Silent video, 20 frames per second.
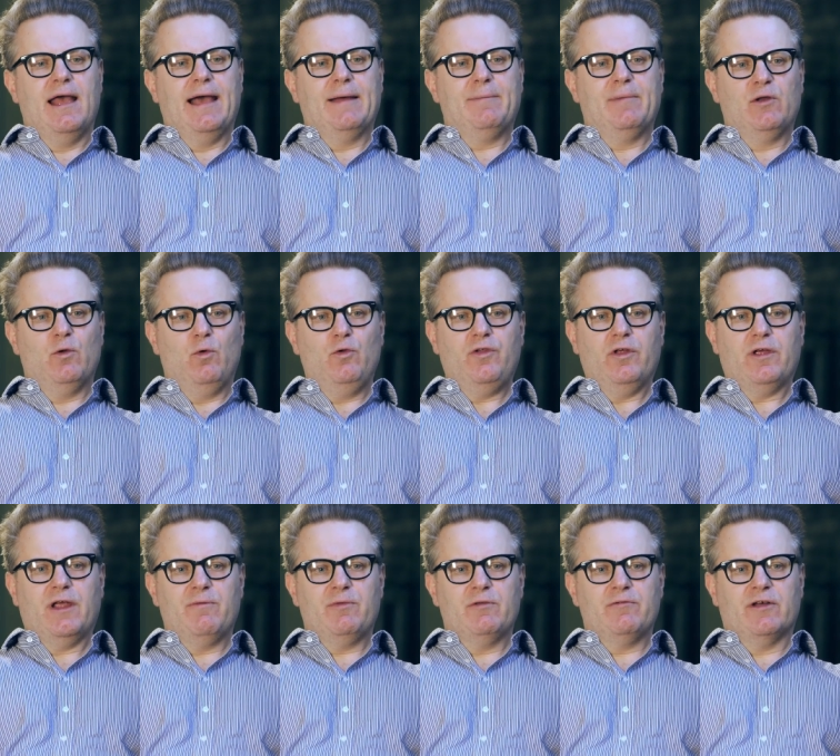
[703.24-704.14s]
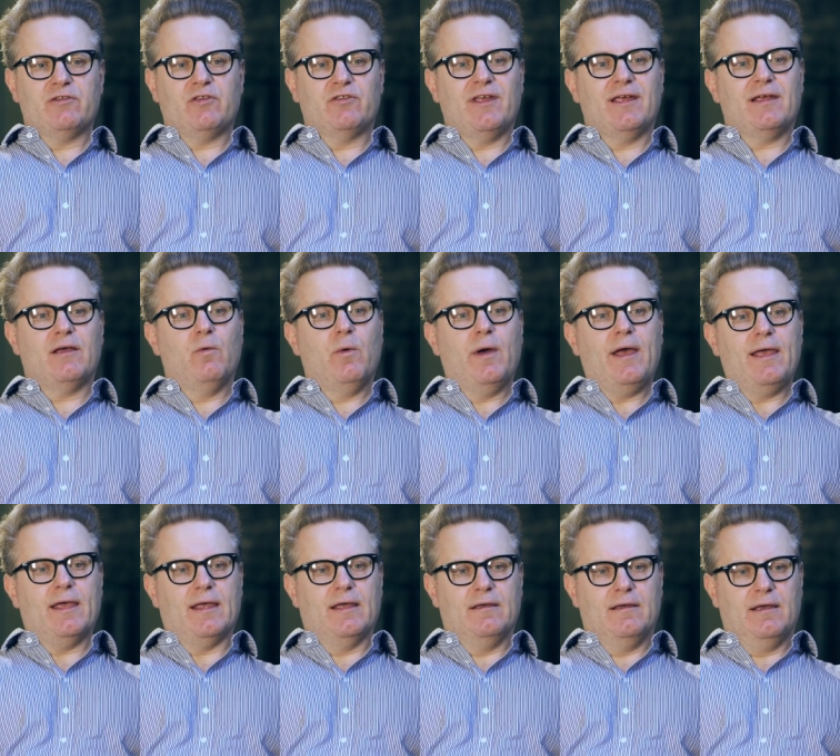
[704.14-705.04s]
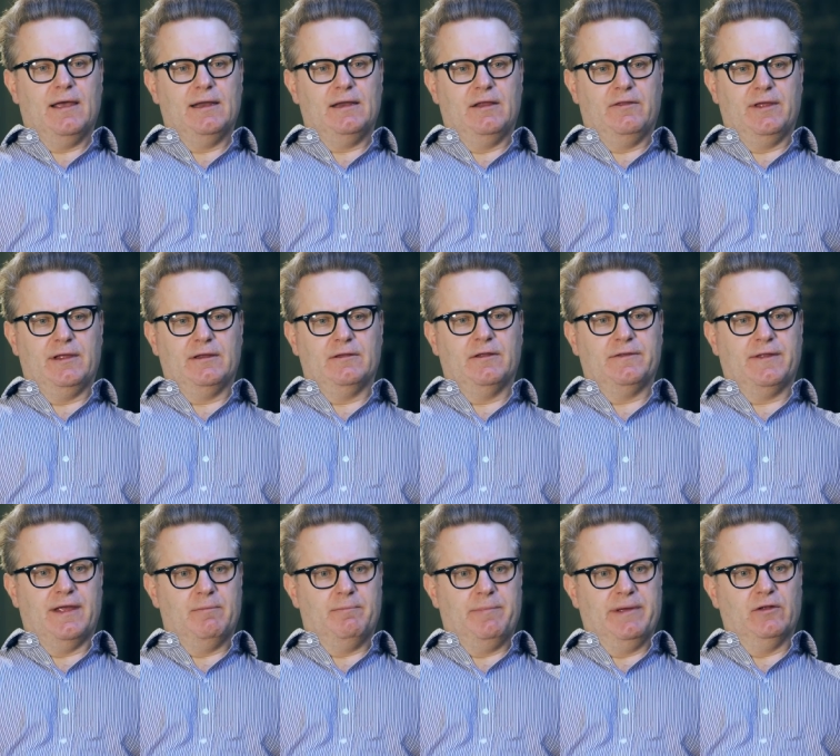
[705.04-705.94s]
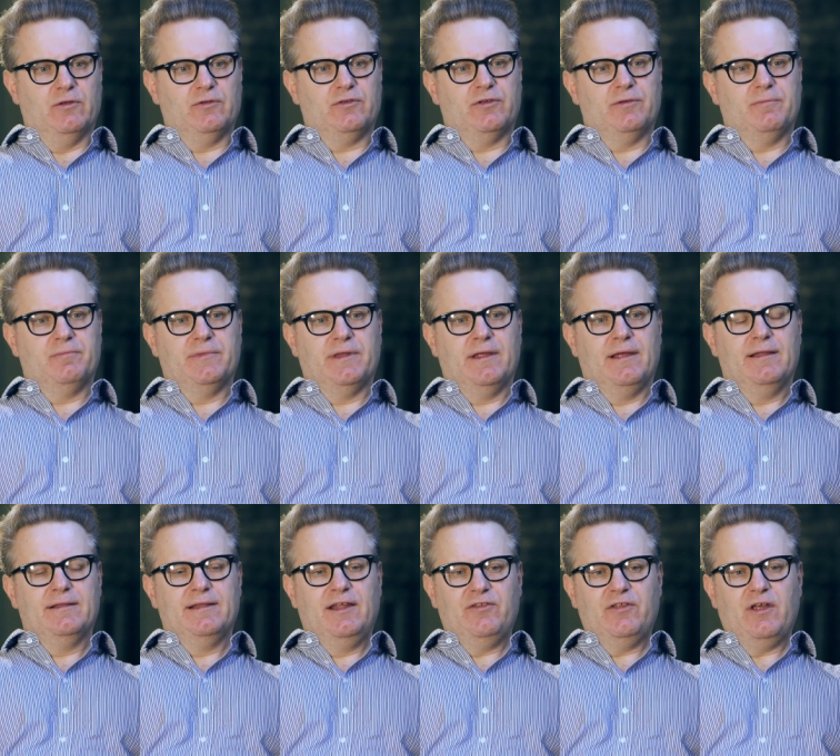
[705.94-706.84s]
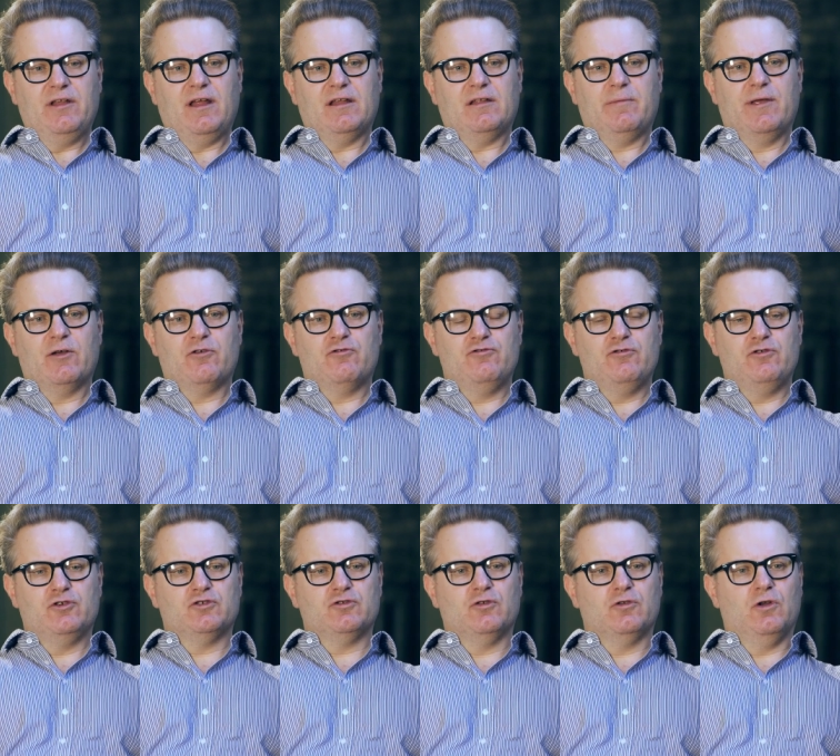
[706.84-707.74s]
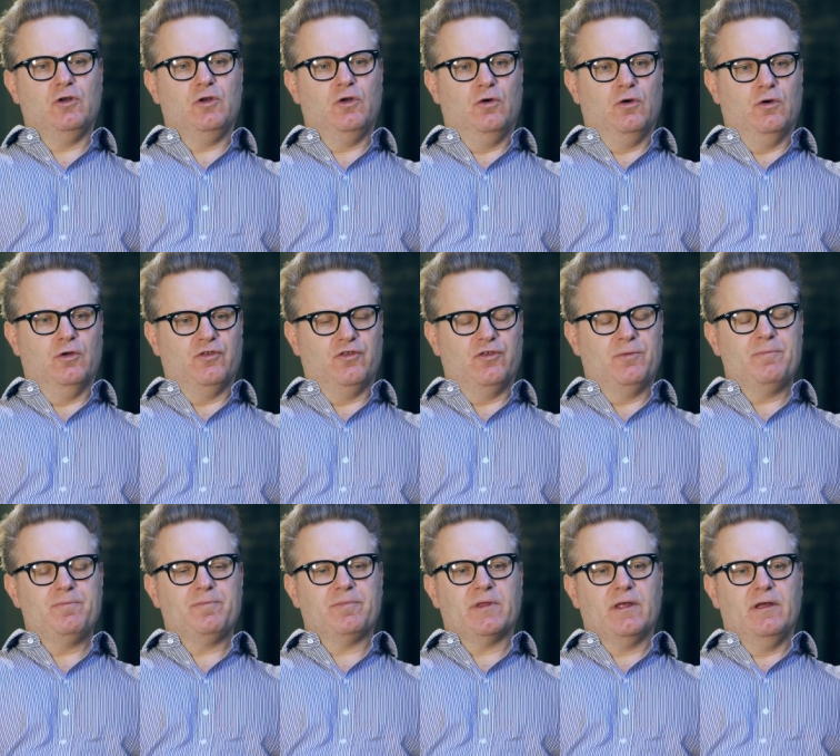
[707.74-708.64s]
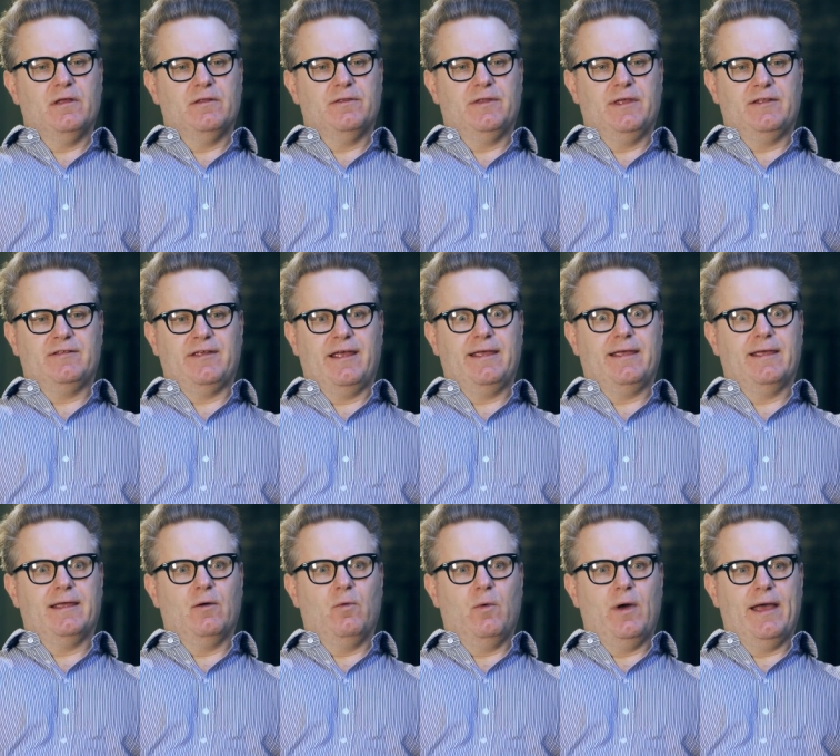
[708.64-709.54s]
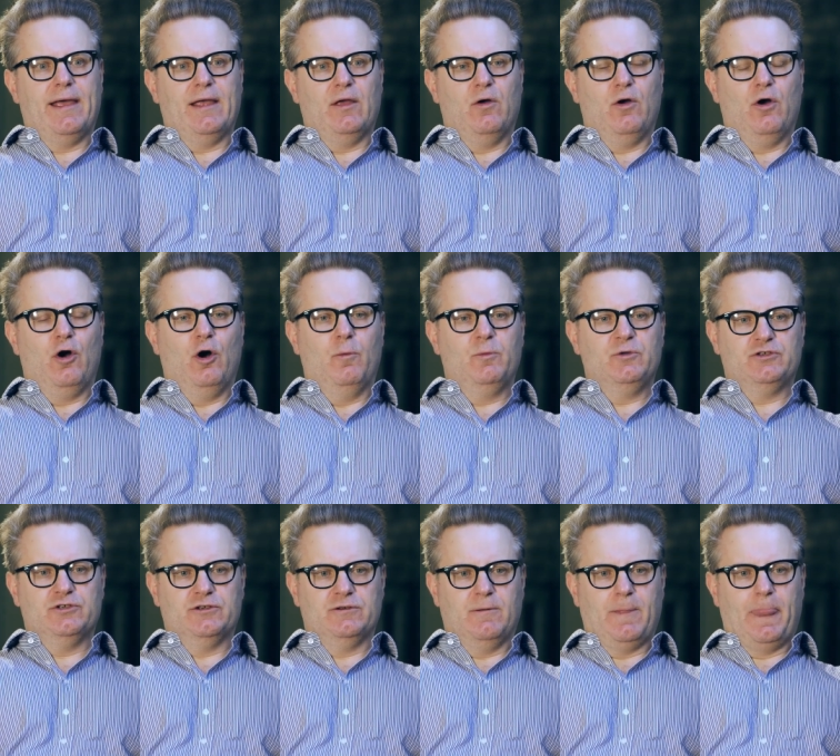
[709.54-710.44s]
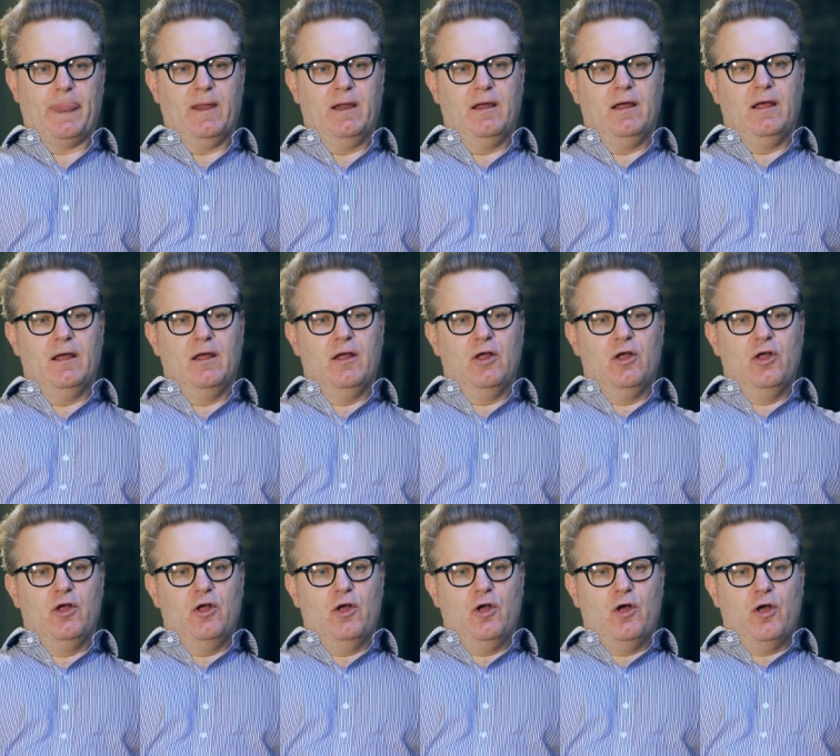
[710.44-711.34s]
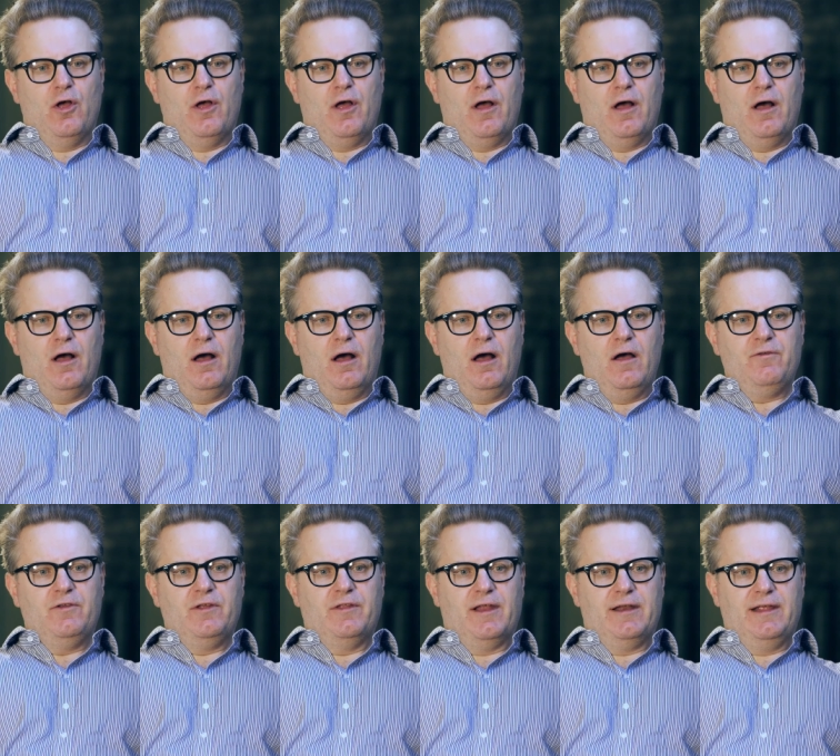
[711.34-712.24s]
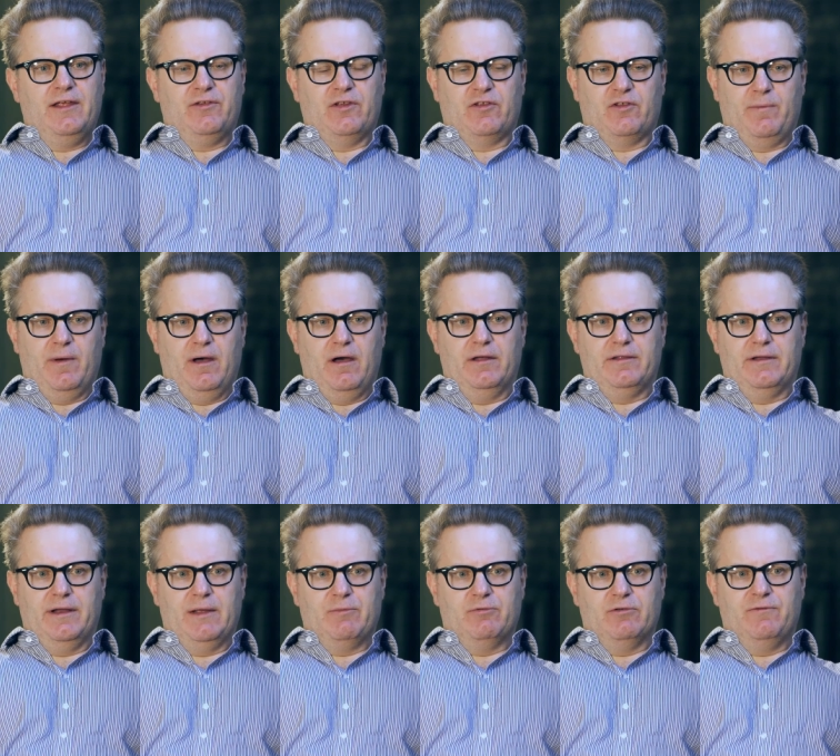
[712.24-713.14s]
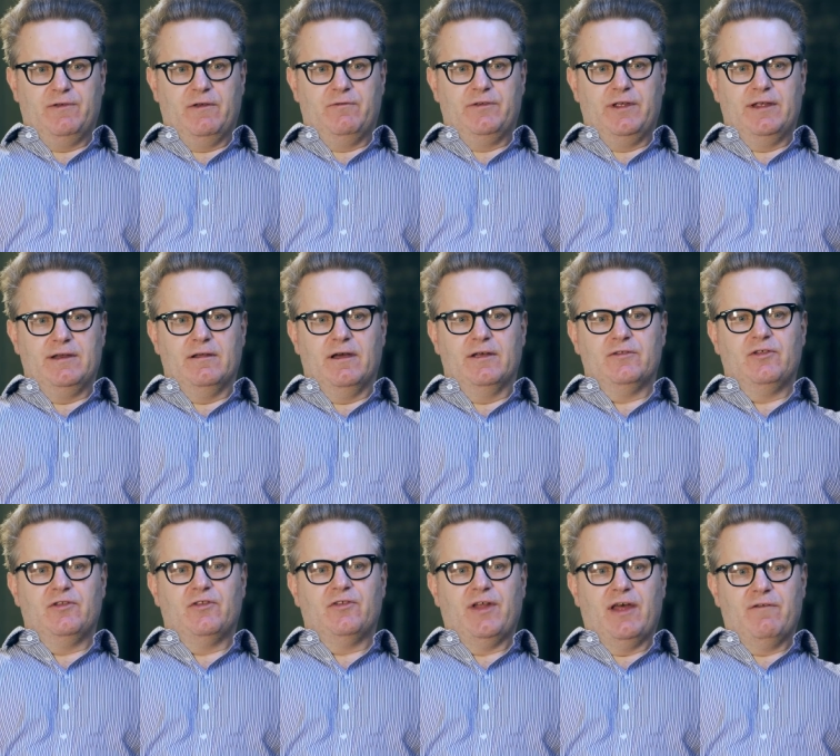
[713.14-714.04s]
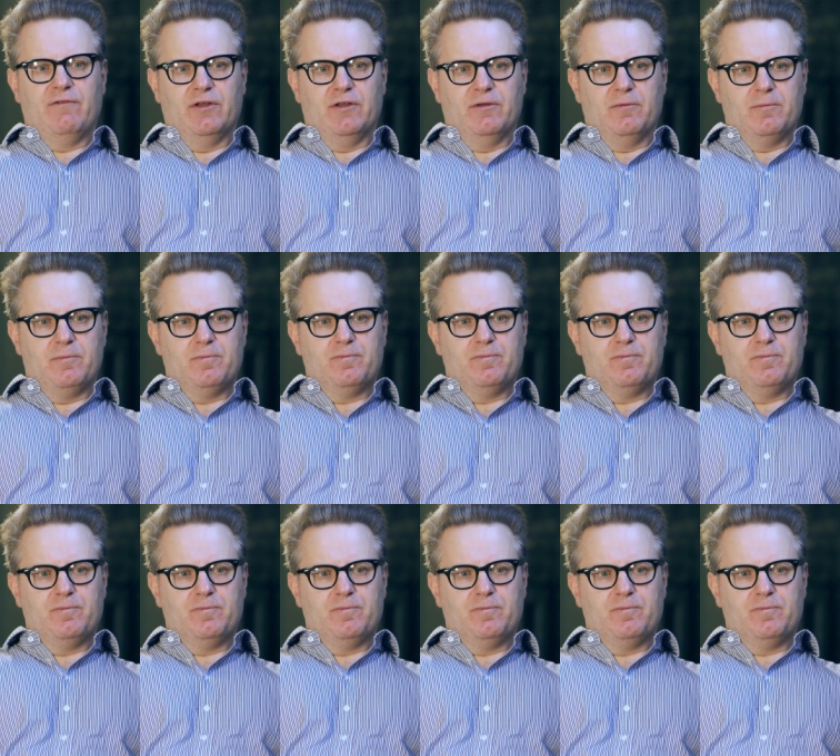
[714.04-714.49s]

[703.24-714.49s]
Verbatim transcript: and but also gave them the right to take away anything that they'd built. This turned out to be a crucial clause, the taking away option. After their lease expired in April 1597,